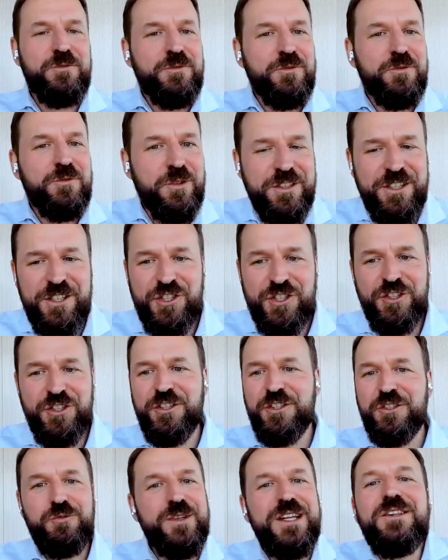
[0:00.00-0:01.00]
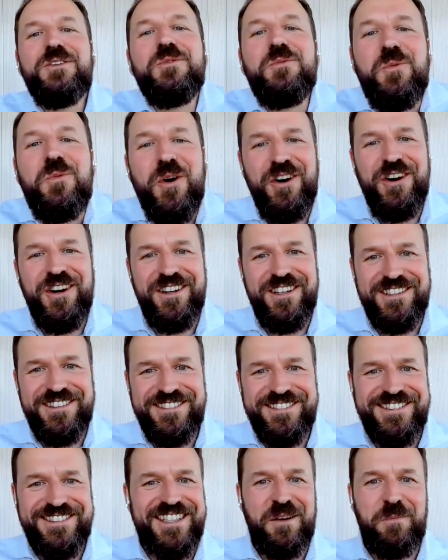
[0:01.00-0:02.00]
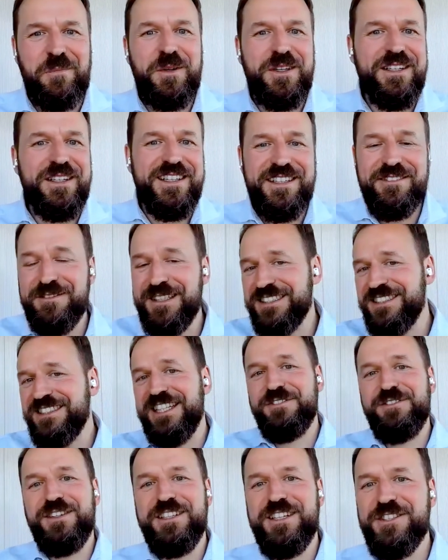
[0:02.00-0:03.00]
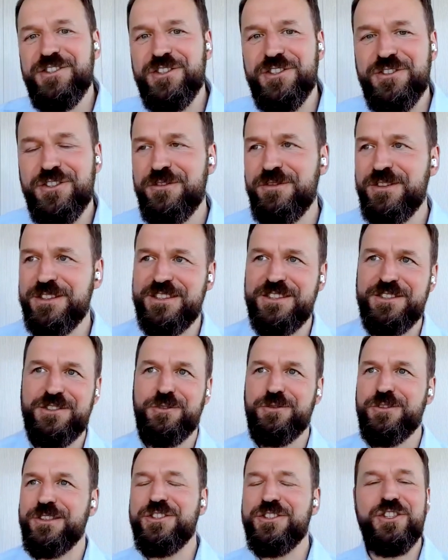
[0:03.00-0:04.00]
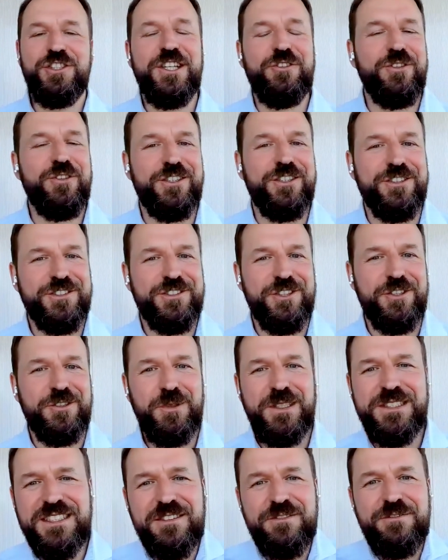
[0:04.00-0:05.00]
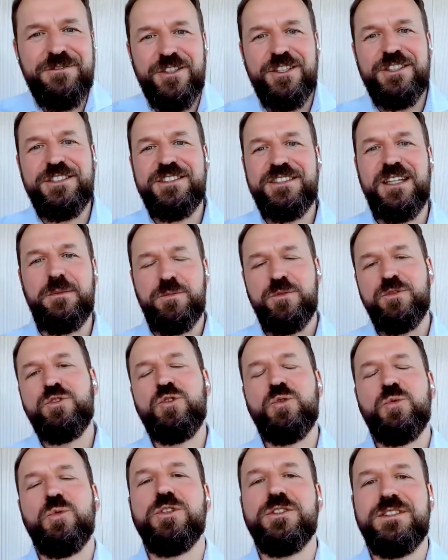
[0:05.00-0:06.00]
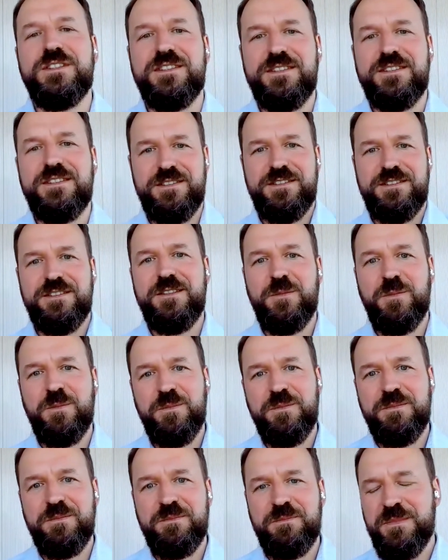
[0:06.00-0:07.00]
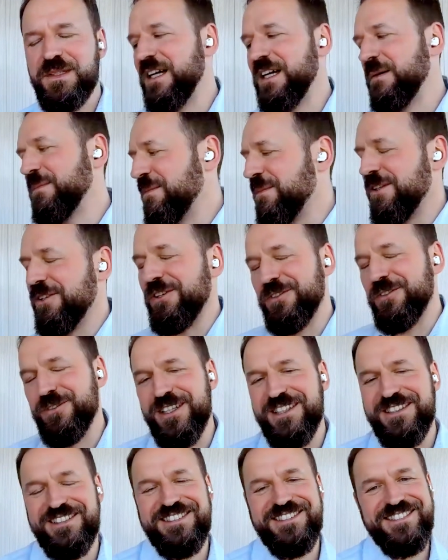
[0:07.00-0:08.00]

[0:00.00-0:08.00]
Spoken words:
traditional real-world company in, let's say, financial services or engineering or so. What's the first step towards becoming beyond great?